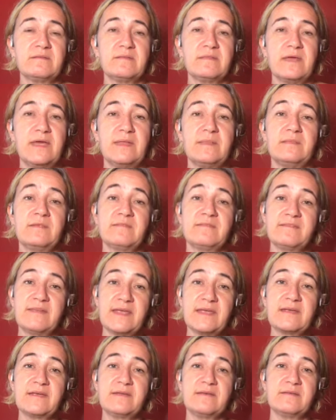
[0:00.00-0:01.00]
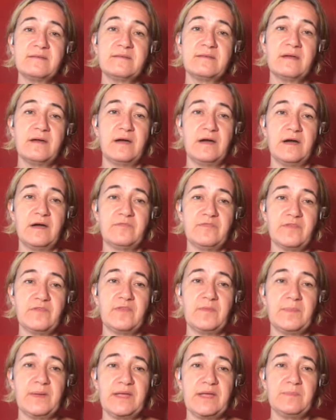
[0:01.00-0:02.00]
then the second half of the
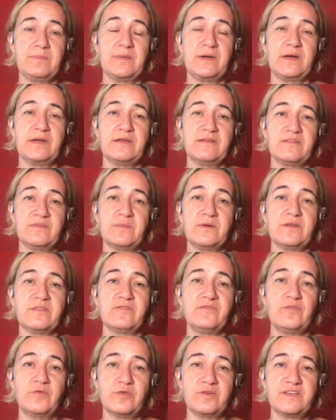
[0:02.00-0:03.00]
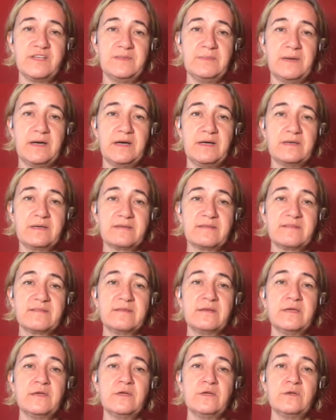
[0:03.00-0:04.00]
paper is worth 40 marks.
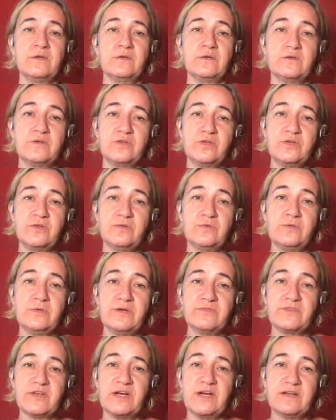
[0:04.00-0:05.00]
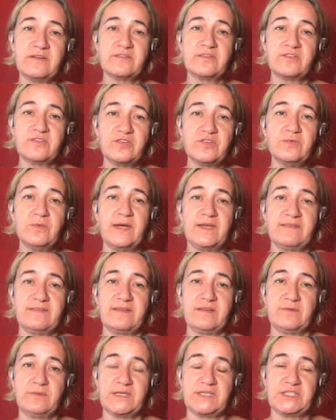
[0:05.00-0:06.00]
You have to answer 2 essay
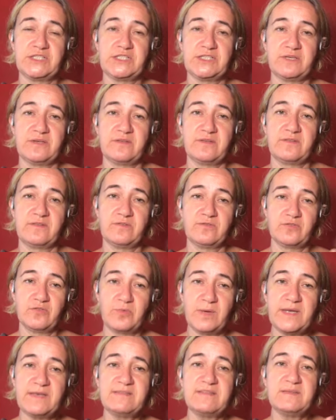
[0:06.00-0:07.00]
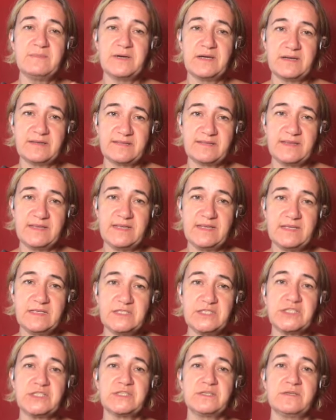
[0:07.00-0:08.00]
questions, so 20 marks
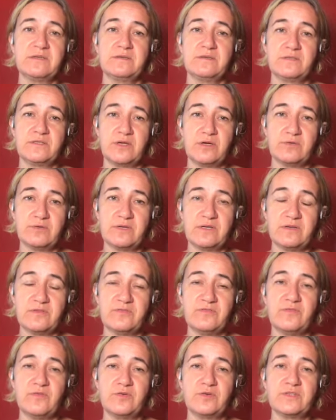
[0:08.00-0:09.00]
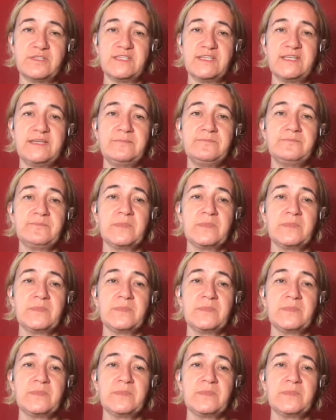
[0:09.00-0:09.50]
each, total of 40.